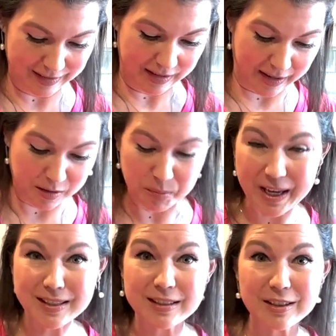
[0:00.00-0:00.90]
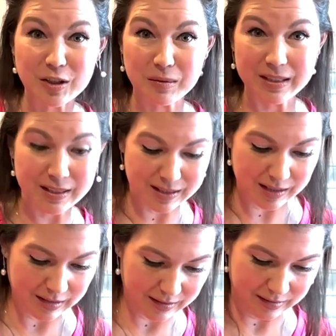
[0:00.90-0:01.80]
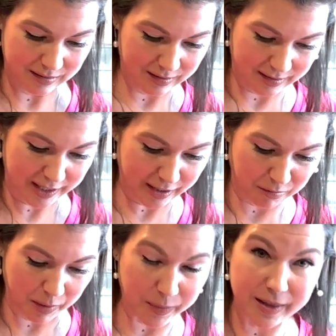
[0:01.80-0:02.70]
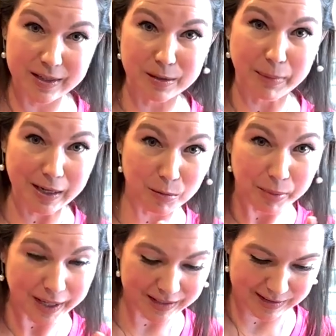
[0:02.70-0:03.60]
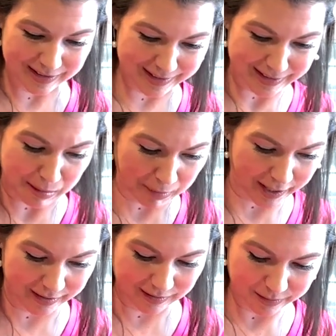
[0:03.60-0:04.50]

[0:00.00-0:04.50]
And the paste is so easy. You get it right by the tomato paste in the same aisle.